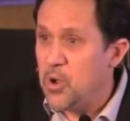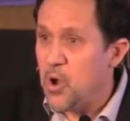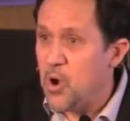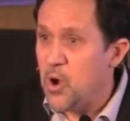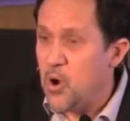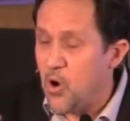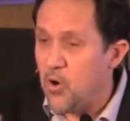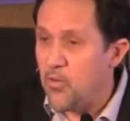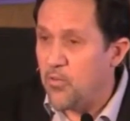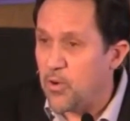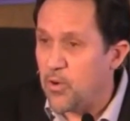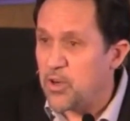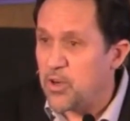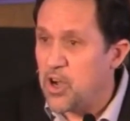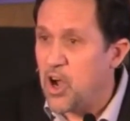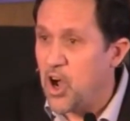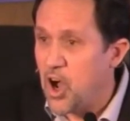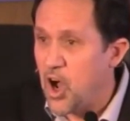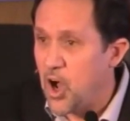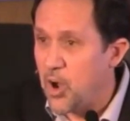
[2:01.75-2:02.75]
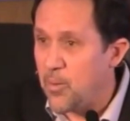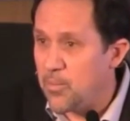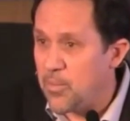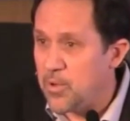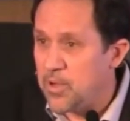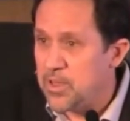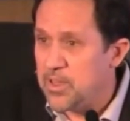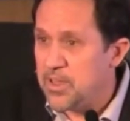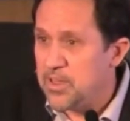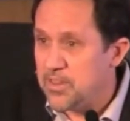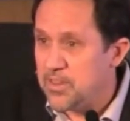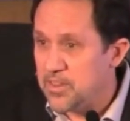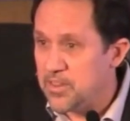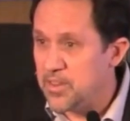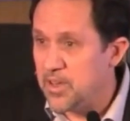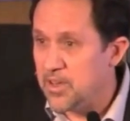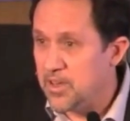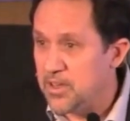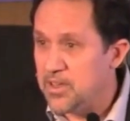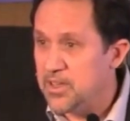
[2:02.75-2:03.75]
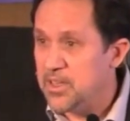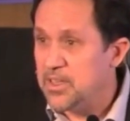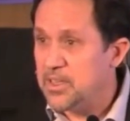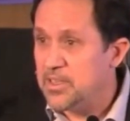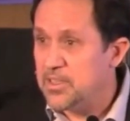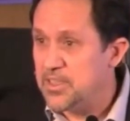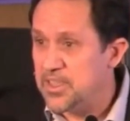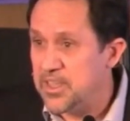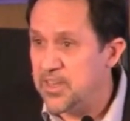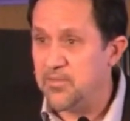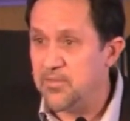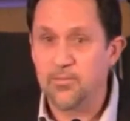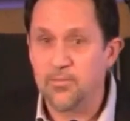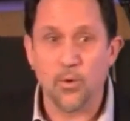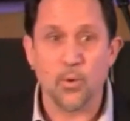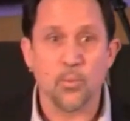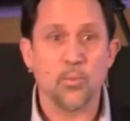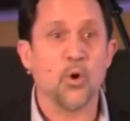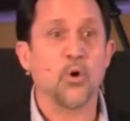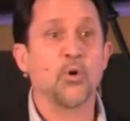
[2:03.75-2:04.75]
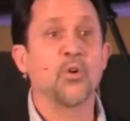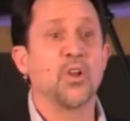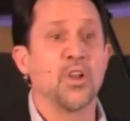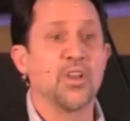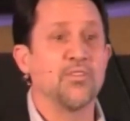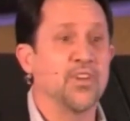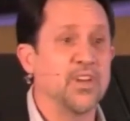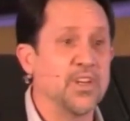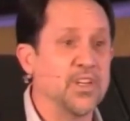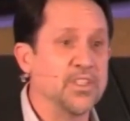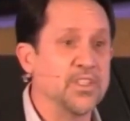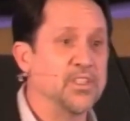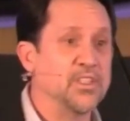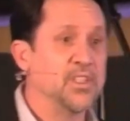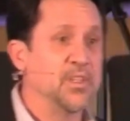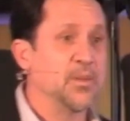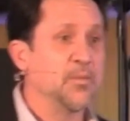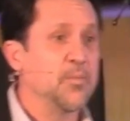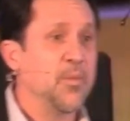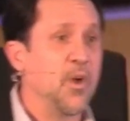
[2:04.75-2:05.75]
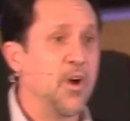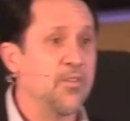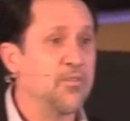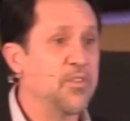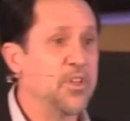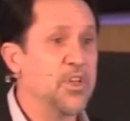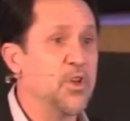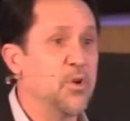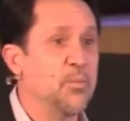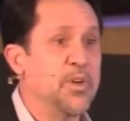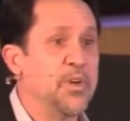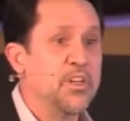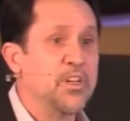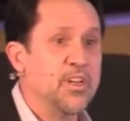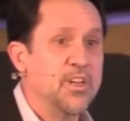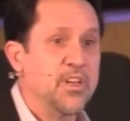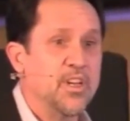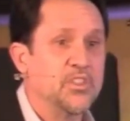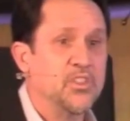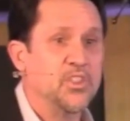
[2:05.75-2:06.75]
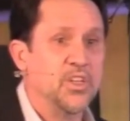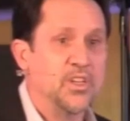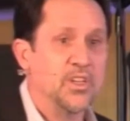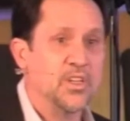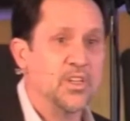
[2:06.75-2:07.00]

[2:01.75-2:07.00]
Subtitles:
overcome the sinful proclivities of the human condition?